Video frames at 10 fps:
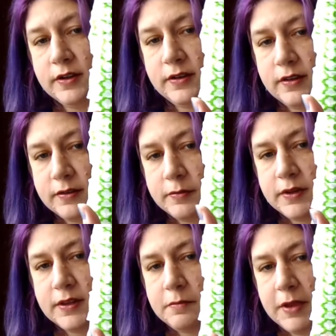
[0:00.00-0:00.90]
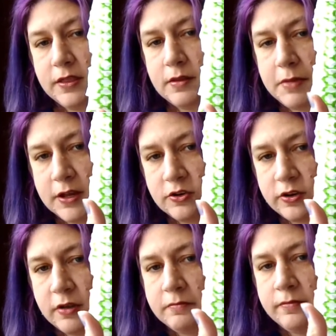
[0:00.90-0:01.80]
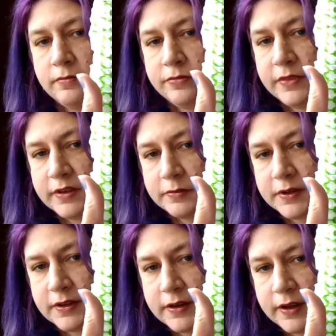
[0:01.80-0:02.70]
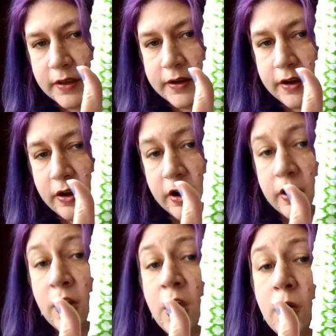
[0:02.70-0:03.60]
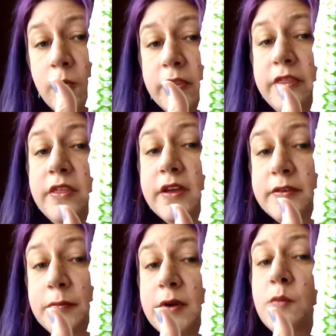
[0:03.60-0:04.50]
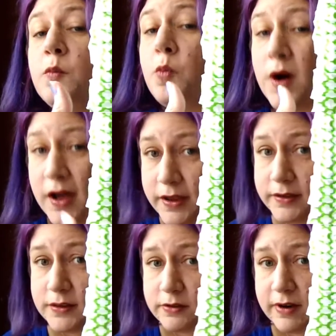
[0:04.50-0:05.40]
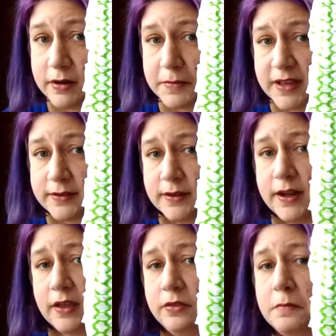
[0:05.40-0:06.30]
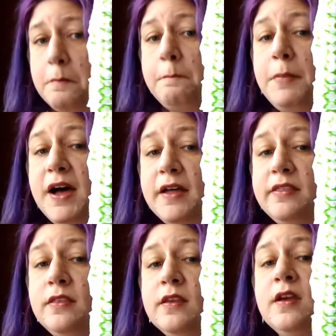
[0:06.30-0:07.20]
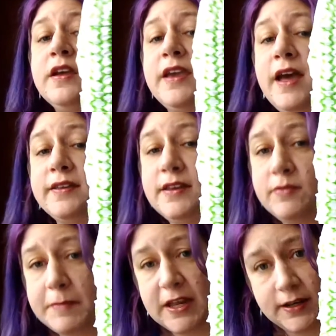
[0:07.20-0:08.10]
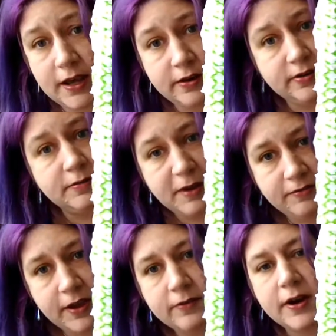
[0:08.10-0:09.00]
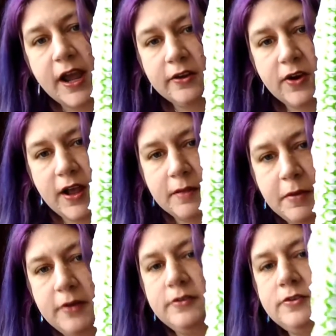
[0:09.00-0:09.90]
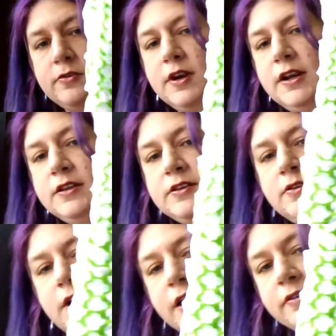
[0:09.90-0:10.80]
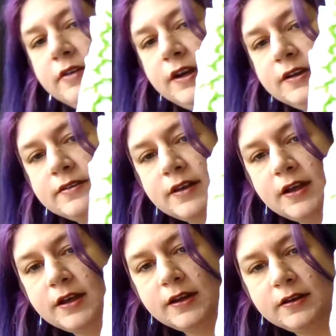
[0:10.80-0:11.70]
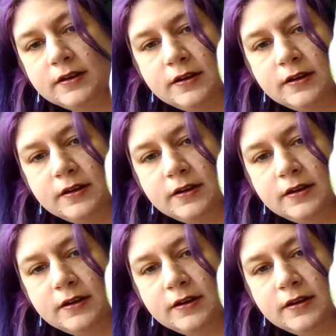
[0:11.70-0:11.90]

see this one's The Pit and the Pendulum. This one's The Telltale Heart. Well, this one was The Red Mask of Death. But Cask of Amontillado is my favorite Edgar Allan Poe story. So I redesigned